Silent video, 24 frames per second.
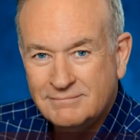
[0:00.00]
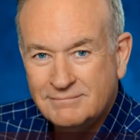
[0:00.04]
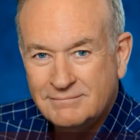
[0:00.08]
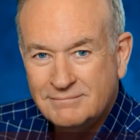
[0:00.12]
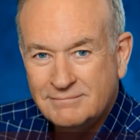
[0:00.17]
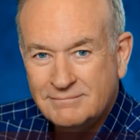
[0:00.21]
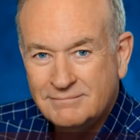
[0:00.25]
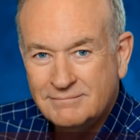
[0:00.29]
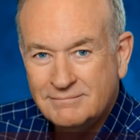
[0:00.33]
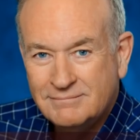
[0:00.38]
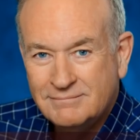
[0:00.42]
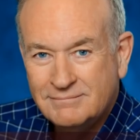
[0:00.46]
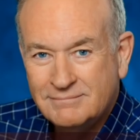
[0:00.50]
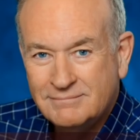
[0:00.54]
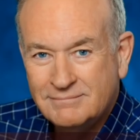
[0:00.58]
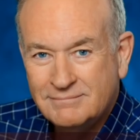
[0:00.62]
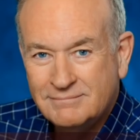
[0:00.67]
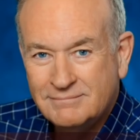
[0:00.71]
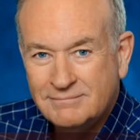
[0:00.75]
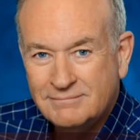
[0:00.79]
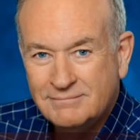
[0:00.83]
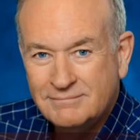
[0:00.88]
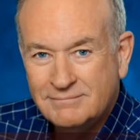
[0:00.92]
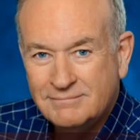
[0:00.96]

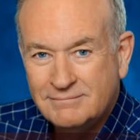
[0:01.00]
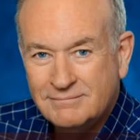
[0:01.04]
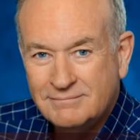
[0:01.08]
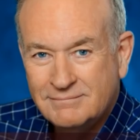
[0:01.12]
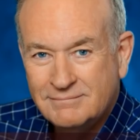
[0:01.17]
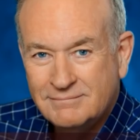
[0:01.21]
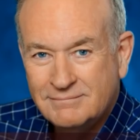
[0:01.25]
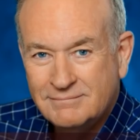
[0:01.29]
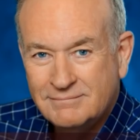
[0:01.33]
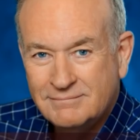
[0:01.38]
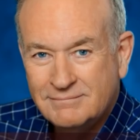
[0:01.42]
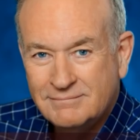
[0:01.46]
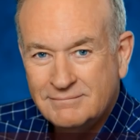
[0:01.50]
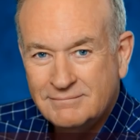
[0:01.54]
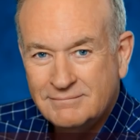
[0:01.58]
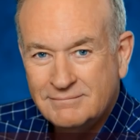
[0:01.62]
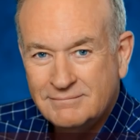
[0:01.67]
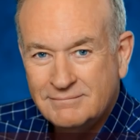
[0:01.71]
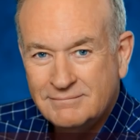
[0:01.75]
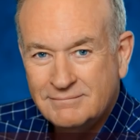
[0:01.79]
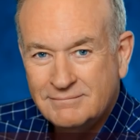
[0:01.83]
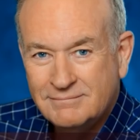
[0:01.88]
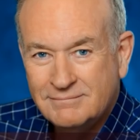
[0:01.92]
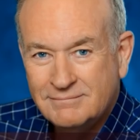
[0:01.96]

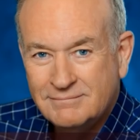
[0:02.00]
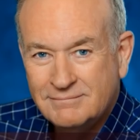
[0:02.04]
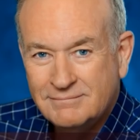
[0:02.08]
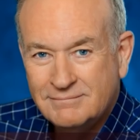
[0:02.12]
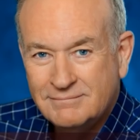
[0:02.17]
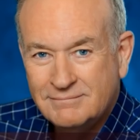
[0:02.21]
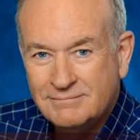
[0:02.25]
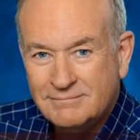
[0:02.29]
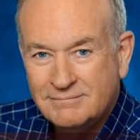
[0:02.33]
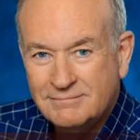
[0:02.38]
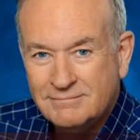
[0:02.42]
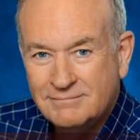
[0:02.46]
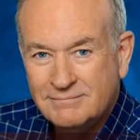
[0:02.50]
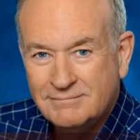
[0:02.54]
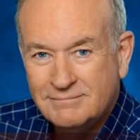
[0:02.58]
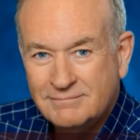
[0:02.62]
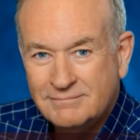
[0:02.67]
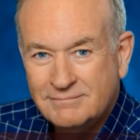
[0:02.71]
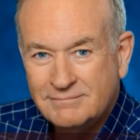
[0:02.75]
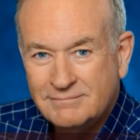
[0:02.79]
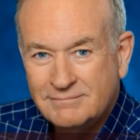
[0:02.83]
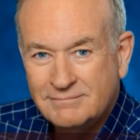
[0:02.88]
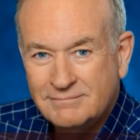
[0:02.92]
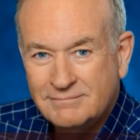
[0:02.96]

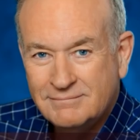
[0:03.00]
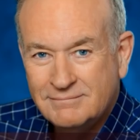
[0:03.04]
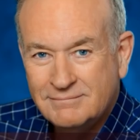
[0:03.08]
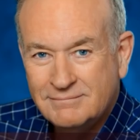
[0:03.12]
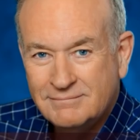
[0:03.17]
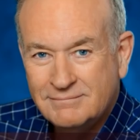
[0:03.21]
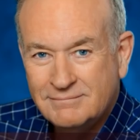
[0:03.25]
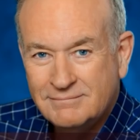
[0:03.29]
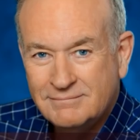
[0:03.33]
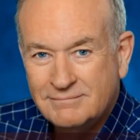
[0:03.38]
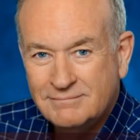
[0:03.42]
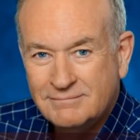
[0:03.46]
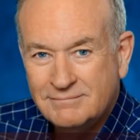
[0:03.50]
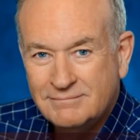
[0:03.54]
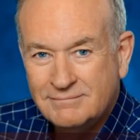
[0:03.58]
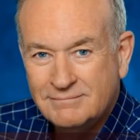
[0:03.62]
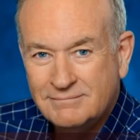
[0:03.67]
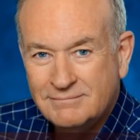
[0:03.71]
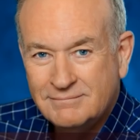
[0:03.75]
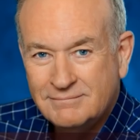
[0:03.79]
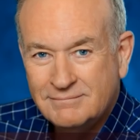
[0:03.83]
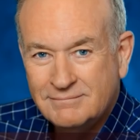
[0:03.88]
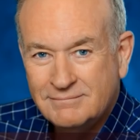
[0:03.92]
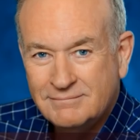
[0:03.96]

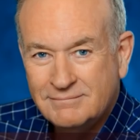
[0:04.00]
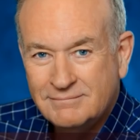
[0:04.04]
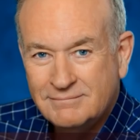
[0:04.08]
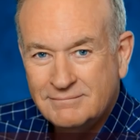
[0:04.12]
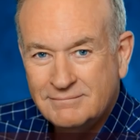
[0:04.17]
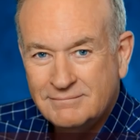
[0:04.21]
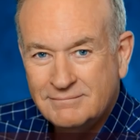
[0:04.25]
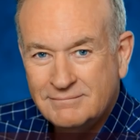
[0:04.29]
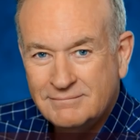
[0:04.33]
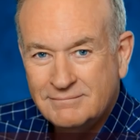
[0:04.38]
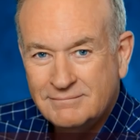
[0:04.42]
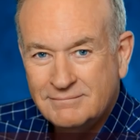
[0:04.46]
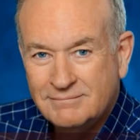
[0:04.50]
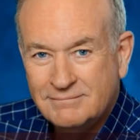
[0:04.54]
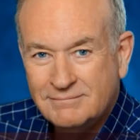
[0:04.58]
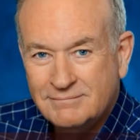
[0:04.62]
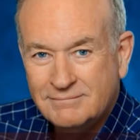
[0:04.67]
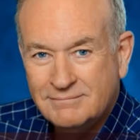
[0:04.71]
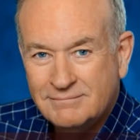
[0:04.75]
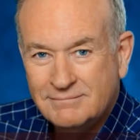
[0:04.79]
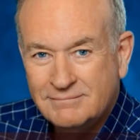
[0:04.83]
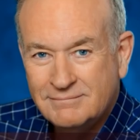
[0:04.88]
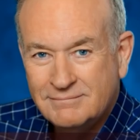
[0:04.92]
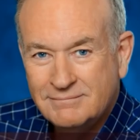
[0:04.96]

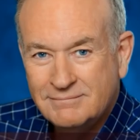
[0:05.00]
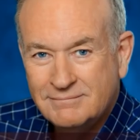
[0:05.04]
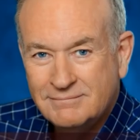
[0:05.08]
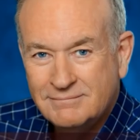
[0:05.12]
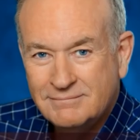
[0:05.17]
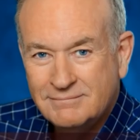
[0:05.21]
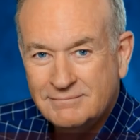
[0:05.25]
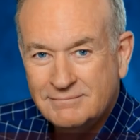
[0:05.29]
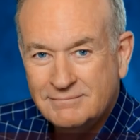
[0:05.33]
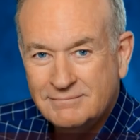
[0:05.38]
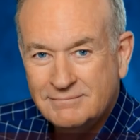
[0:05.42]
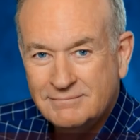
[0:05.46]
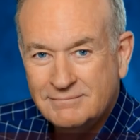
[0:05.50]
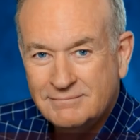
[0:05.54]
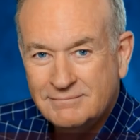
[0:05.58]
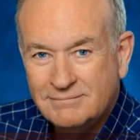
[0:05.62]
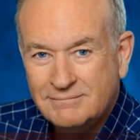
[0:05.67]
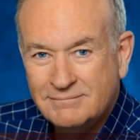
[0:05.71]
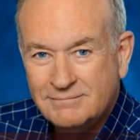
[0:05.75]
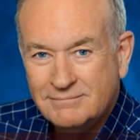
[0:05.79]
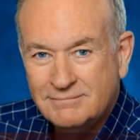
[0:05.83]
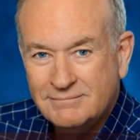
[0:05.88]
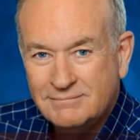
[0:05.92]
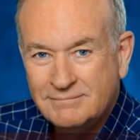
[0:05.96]

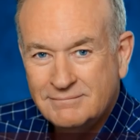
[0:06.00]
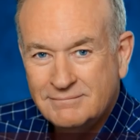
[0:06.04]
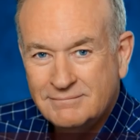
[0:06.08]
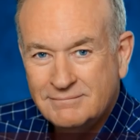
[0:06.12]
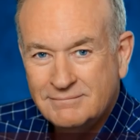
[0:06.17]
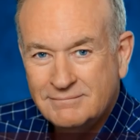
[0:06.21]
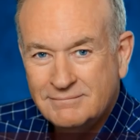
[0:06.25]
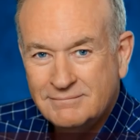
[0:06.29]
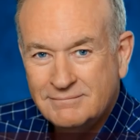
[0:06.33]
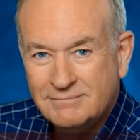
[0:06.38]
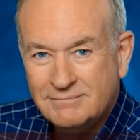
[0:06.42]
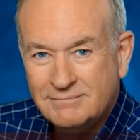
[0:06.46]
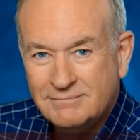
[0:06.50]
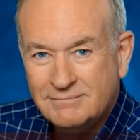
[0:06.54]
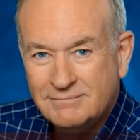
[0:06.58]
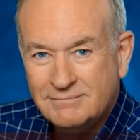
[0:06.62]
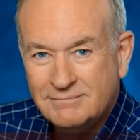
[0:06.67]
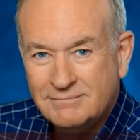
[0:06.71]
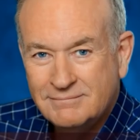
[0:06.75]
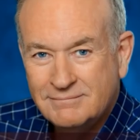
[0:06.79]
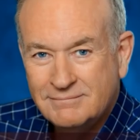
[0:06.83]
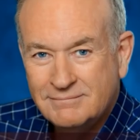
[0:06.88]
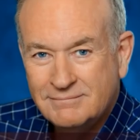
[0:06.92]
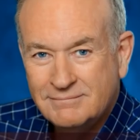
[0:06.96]

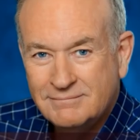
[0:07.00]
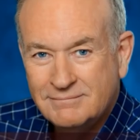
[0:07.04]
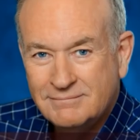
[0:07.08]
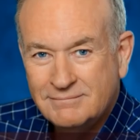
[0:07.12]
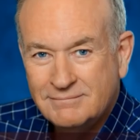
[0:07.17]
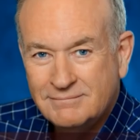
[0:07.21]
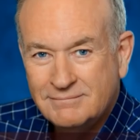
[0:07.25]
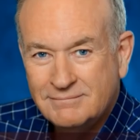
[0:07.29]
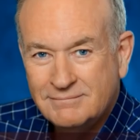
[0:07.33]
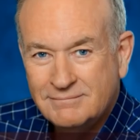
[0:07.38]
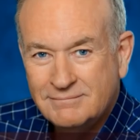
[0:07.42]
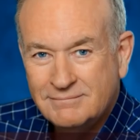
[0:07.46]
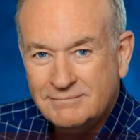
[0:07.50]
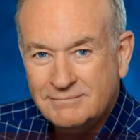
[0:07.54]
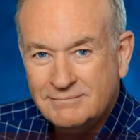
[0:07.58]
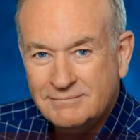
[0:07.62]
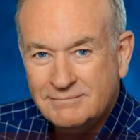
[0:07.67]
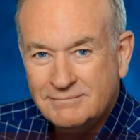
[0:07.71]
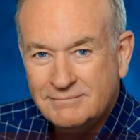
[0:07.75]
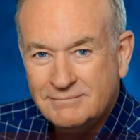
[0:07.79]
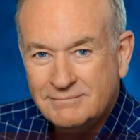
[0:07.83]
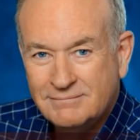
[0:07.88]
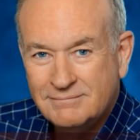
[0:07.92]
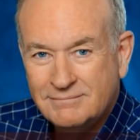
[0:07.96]
This is a still picture; no speech is visible.